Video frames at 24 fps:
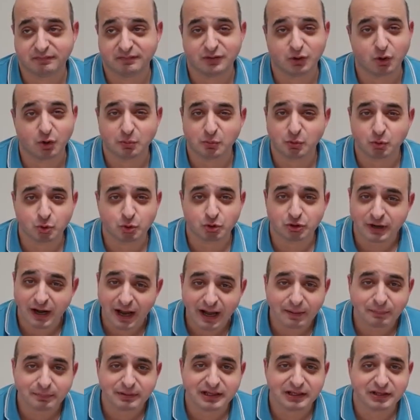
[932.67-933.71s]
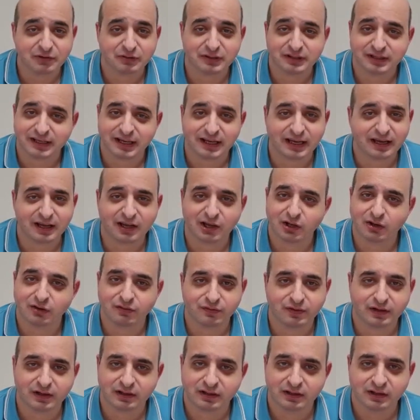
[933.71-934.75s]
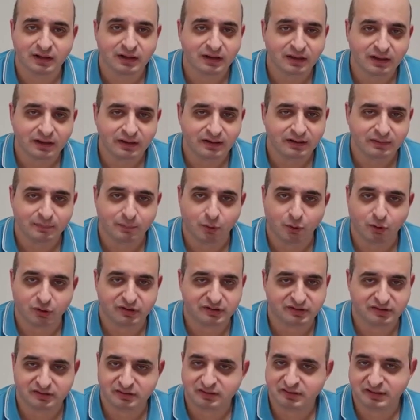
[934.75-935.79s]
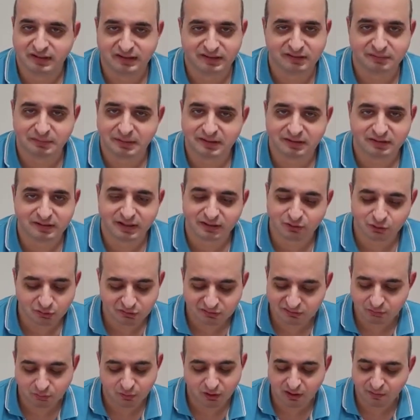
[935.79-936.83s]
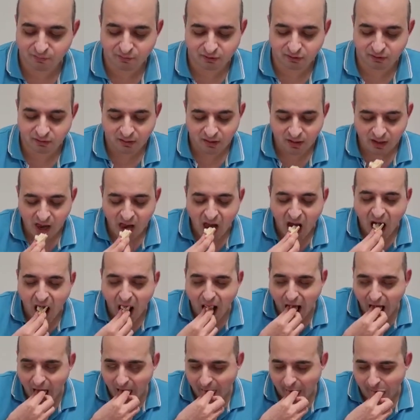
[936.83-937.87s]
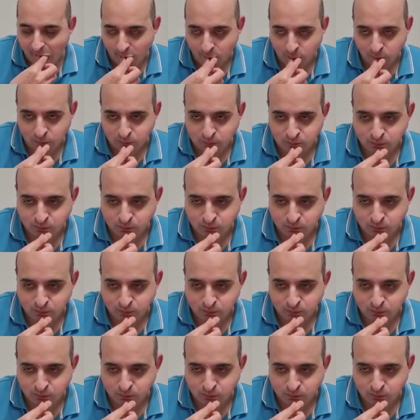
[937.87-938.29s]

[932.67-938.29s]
normal wrap that you would get out of a Morrison's, Sainsbury's, Lidl's, whatever. No